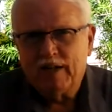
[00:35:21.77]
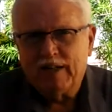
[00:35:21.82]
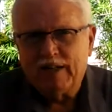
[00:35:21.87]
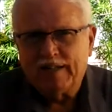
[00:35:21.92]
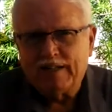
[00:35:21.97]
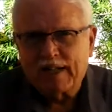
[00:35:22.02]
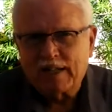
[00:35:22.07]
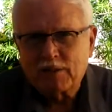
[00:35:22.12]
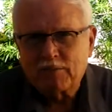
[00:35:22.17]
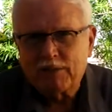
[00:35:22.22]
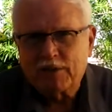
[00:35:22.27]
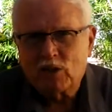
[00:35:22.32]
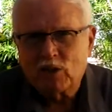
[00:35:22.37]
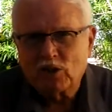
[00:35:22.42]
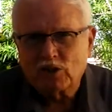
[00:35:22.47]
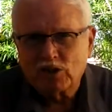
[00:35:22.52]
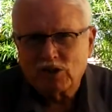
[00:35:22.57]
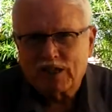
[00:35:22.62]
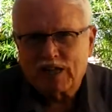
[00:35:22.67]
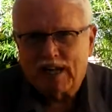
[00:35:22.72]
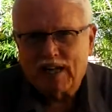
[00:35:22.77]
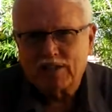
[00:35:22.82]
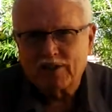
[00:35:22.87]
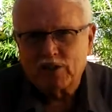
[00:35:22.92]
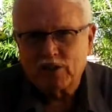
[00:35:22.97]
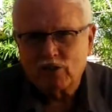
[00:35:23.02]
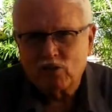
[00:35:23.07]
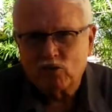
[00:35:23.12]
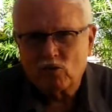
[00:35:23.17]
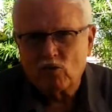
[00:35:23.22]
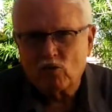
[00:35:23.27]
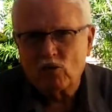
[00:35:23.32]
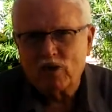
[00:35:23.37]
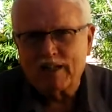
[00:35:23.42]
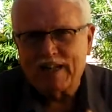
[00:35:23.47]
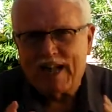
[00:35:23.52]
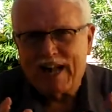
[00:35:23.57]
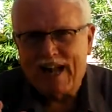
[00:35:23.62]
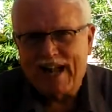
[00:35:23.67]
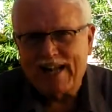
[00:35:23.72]
And that's because God's
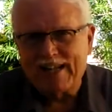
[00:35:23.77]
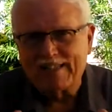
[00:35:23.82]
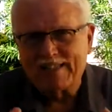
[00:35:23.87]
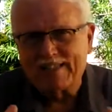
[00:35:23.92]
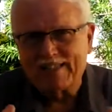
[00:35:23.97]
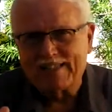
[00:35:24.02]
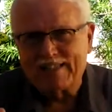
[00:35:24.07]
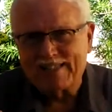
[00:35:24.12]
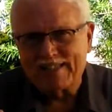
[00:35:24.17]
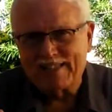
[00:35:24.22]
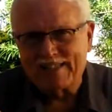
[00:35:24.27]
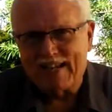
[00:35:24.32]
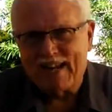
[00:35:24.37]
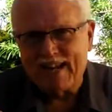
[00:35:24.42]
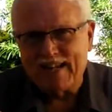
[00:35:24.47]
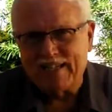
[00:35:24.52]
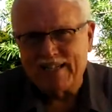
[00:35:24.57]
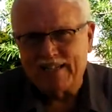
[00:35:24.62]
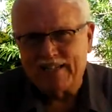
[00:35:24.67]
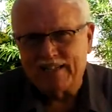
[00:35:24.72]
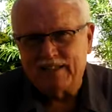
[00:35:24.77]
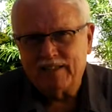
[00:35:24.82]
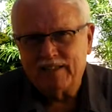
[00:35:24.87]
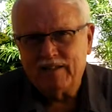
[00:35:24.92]
authority has designed it.